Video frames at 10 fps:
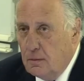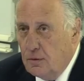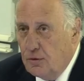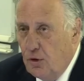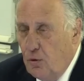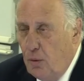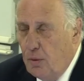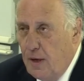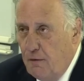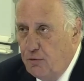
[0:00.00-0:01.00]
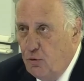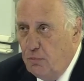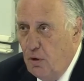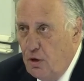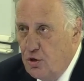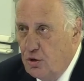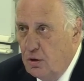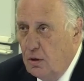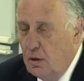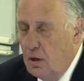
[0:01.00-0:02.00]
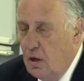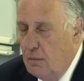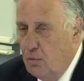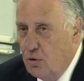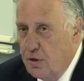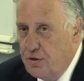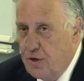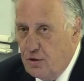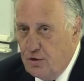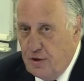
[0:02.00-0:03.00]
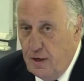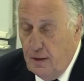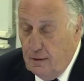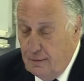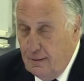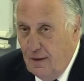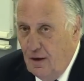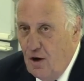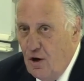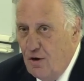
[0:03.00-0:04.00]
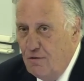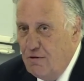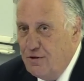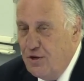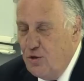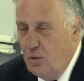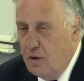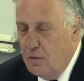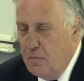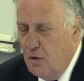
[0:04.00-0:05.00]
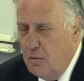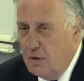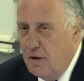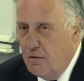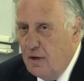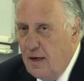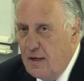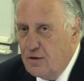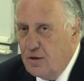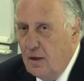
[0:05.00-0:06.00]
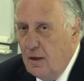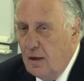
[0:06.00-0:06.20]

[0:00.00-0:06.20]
So we would have to abolish our borders, such as they are, residual at the moment, nevertheless,